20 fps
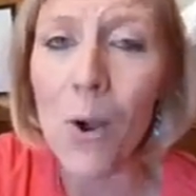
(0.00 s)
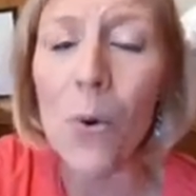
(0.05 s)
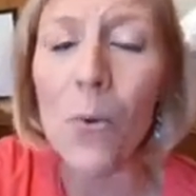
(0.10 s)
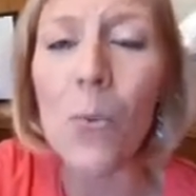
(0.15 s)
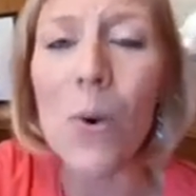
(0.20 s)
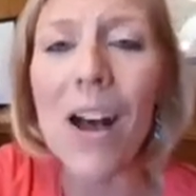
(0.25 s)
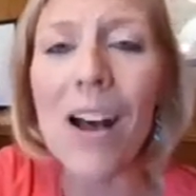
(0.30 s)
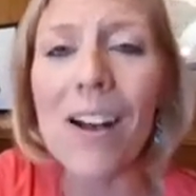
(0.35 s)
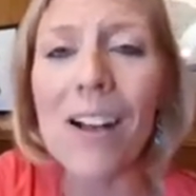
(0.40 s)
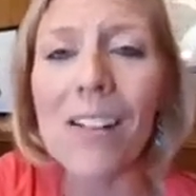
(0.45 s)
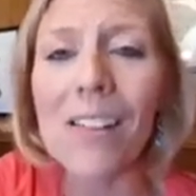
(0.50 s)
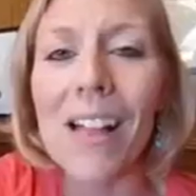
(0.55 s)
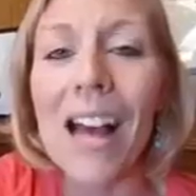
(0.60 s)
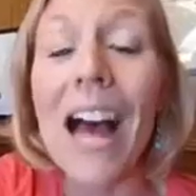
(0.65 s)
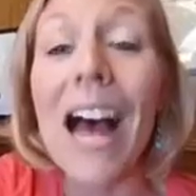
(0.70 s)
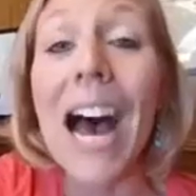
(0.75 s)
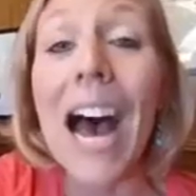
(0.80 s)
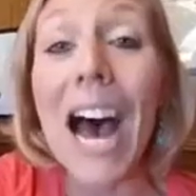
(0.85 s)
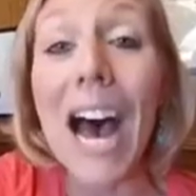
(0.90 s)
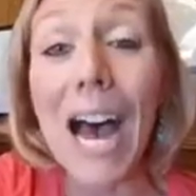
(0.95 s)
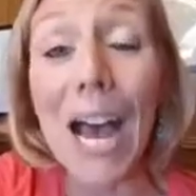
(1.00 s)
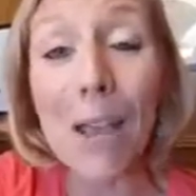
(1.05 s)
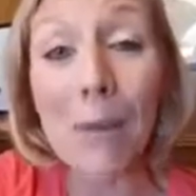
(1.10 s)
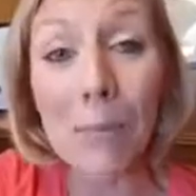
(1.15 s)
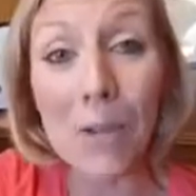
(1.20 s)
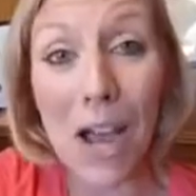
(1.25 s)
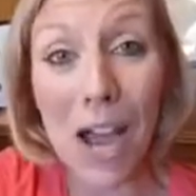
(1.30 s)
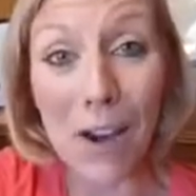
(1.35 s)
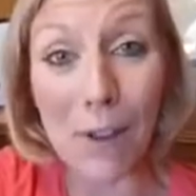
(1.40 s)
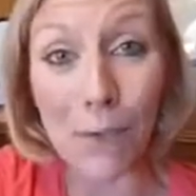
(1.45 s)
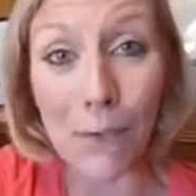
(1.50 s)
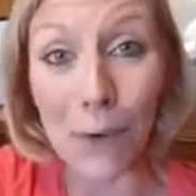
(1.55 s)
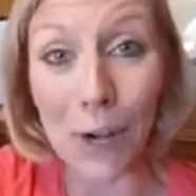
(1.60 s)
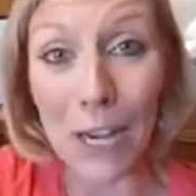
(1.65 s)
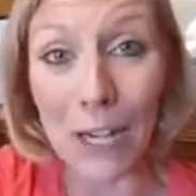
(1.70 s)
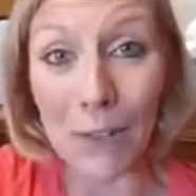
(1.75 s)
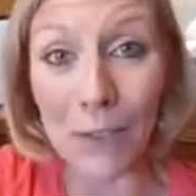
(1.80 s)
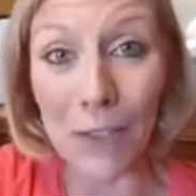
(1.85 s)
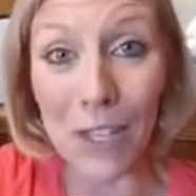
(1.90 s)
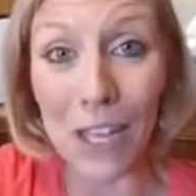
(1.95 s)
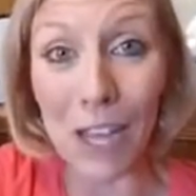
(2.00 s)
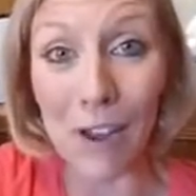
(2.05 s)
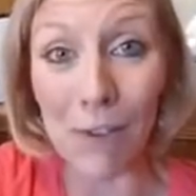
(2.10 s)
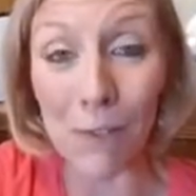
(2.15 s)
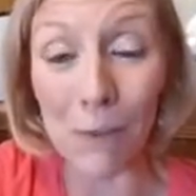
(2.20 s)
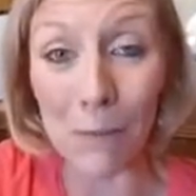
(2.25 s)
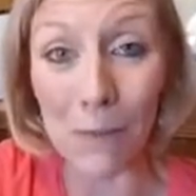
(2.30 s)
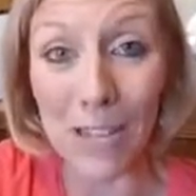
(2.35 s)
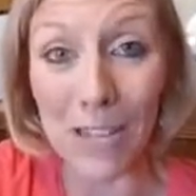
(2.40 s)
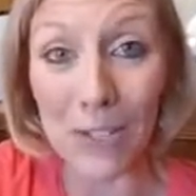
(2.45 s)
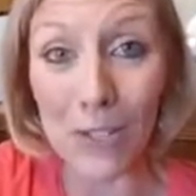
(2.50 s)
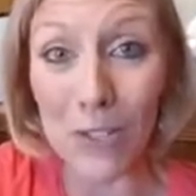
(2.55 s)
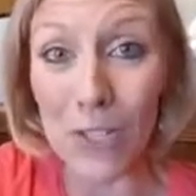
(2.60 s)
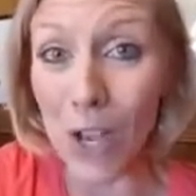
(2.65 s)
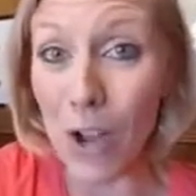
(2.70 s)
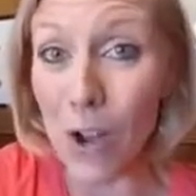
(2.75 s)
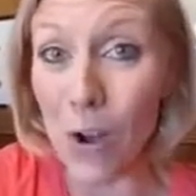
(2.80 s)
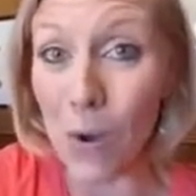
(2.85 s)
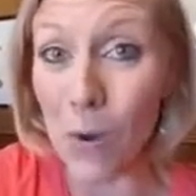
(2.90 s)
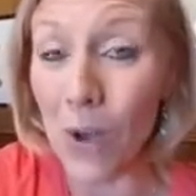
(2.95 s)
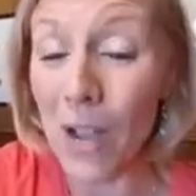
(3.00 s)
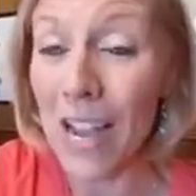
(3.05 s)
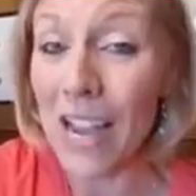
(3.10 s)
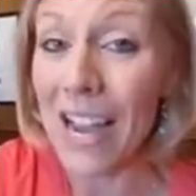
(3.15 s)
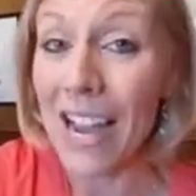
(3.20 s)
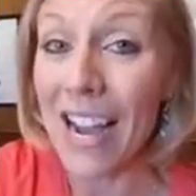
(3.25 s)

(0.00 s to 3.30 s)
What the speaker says: Well, I'm not afraid of the government, so